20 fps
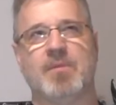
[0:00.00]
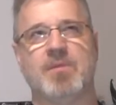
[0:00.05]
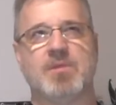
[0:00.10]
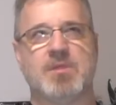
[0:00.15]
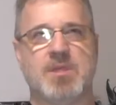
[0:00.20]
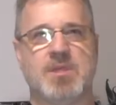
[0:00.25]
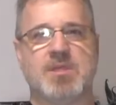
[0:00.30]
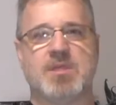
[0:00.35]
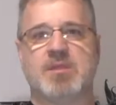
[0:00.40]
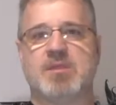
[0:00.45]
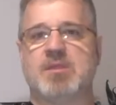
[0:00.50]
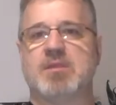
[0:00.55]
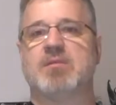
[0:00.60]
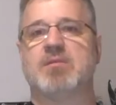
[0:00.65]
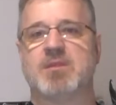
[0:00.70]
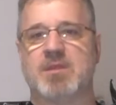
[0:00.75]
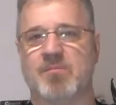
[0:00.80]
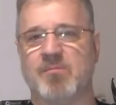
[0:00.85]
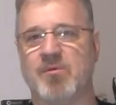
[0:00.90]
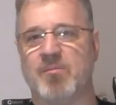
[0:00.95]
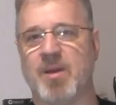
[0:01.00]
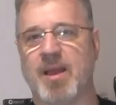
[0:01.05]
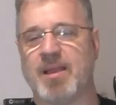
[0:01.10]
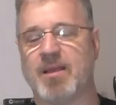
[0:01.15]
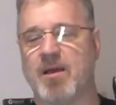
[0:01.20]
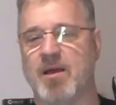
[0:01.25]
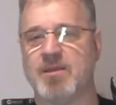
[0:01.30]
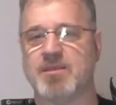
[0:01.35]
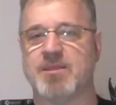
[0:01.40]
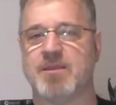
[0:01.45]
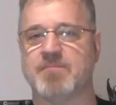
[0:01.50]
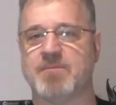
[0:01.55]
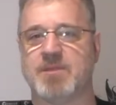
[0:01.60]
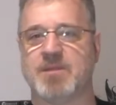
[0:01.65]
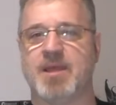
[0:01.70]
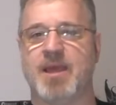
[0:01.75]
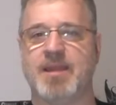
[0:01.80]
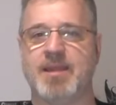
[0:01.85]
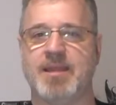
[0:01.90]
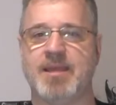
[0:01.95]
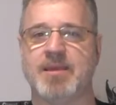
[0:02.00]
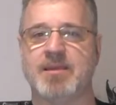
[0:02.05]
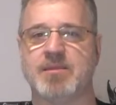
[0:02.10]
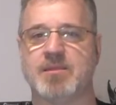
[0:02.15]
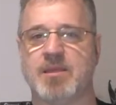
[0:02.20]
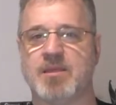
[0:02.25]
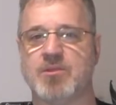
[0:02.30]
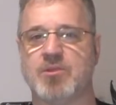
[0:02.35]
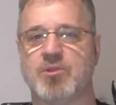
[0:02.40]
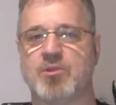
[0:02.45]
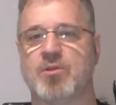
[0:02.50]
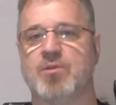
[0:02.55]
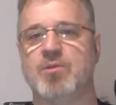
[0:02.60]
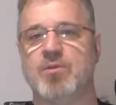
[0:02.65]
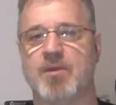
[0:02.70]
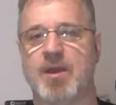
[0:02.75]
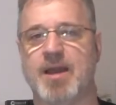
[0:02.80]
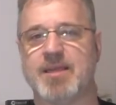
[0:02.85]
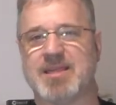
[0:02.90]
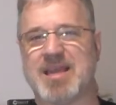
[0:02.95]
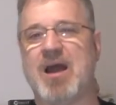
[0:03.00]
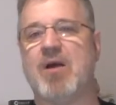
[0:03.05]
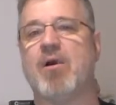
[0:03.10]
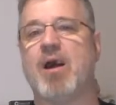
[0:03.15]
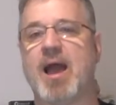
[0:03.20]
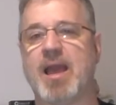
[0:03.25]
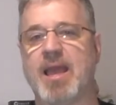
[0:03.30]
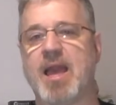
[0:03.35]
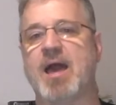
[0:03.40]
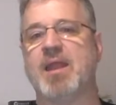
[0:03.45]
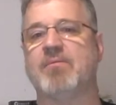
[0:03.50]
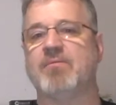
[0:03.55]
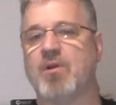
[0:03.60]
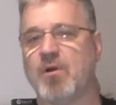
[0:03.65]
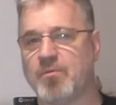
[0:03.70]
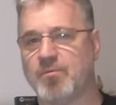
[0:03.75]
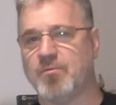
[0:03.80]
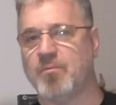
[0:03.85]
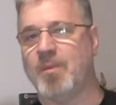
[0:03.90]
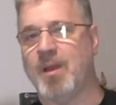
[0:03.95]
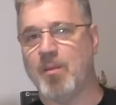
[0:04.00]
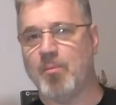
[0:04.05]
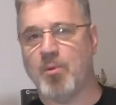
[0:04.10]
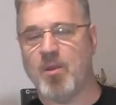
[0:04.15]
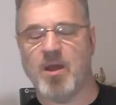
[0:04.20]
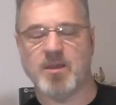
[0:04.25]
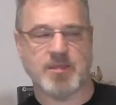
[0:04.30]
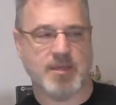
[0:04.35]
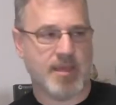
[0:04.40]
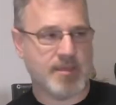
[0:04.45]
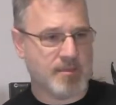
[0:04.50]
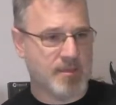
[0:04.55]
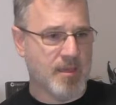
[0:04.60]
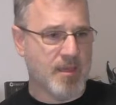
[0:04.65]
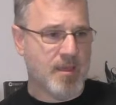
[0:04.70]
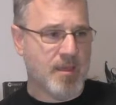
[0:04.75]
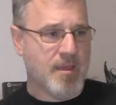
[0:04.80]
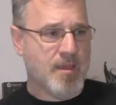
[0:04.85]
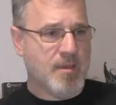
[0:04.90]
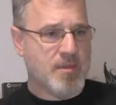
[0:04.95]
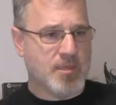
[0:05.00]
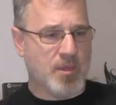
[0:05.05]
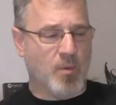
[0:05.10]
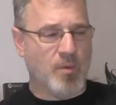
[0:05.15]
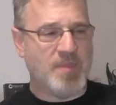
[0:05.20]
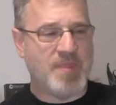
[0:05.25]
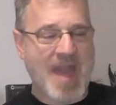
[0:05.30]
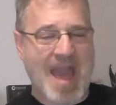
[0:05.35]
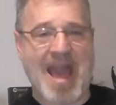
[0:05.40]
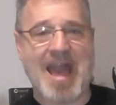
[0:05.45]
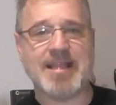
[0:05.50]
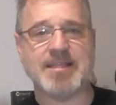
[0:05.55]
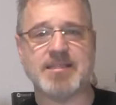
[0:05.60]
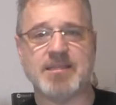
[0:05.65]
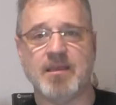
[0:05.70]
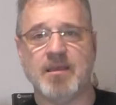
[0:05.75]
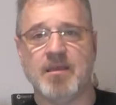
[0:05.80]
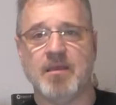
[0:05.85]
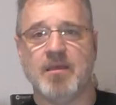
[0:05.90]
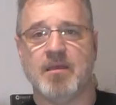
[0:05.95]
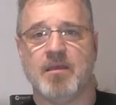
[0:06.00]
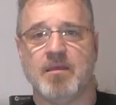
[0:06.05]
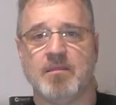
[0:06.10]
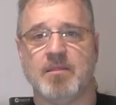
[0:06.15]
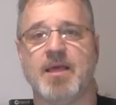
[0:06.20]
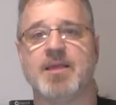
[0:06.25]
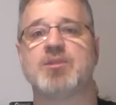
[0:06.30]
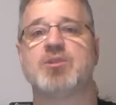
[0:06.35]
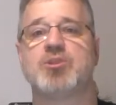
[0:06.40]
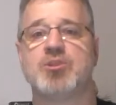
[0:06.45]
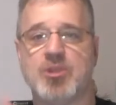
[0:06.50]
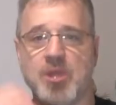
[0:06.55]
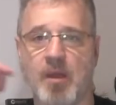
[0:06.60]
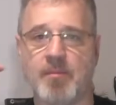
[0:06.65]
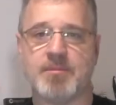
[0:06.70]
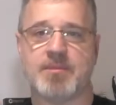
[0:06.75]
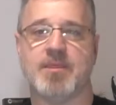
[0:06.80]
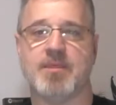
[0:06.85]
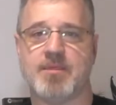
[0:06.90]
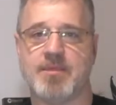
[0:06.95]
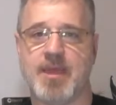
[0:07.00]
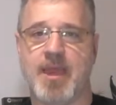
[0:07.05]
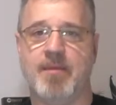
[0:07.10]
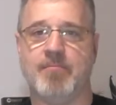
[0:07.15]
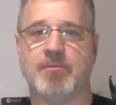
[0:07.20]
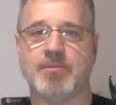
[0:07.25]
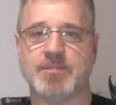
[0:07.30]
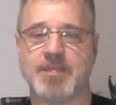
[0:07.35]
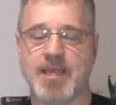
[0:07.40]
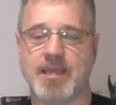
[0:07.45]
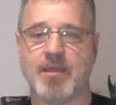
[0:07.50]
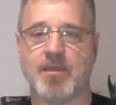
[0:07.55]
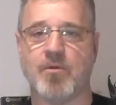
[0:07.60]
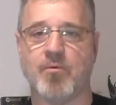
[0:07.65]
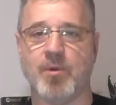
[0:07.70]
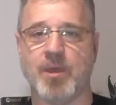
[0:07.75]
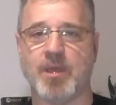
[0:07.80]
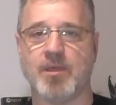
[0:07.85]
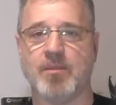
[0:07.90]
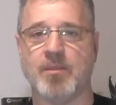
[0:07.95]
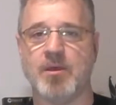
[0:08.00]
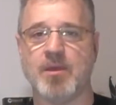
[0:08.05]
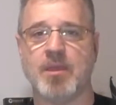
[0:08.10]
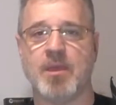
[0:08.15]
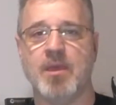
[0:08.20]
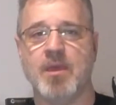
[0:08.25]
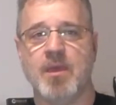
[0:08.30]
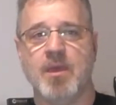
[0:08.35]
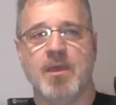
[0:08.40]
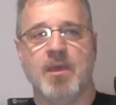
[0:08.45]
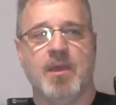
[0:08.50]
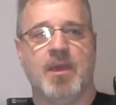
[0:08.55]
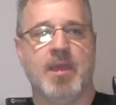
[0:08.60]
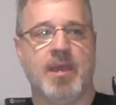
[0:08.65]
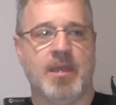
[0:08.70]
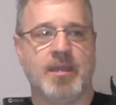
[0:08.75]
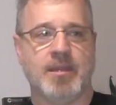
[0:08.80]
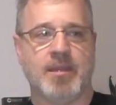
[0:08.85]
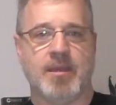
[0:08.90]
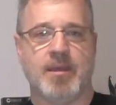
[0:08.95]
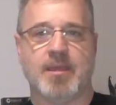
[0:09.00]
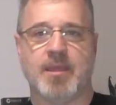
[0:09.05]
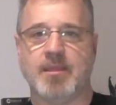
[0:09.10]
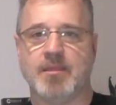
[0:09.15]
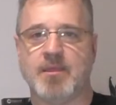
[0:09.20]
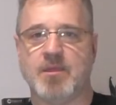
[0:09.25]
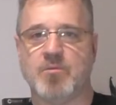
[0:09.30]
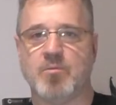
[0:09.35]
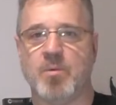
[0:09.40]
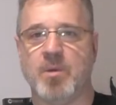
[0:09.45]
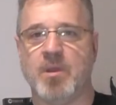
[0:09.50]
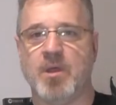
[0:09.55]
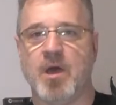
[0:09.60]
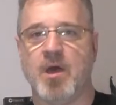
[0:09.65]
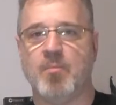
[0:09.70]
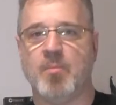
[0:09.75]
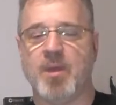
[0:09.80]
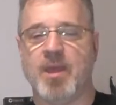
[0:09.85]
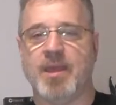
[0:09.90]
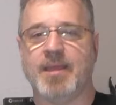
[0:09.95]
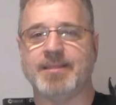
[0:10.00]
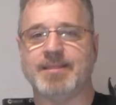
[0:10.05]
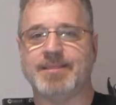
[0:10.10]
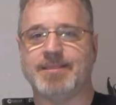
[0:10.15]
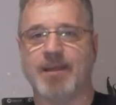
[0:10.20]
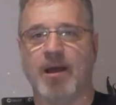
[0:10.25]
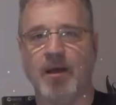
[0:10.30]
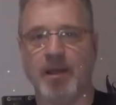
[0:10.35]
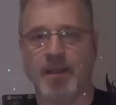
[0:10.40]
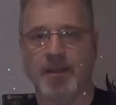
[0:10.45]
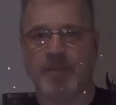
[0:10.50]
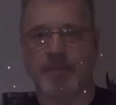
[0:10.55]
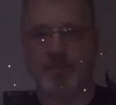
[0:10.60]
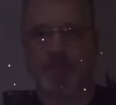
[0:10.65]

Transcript: just some of my concepts and ideas and show you guys how I kind of go through my process. So with that, let's jump to the table, take a quick look, and get this one up and done.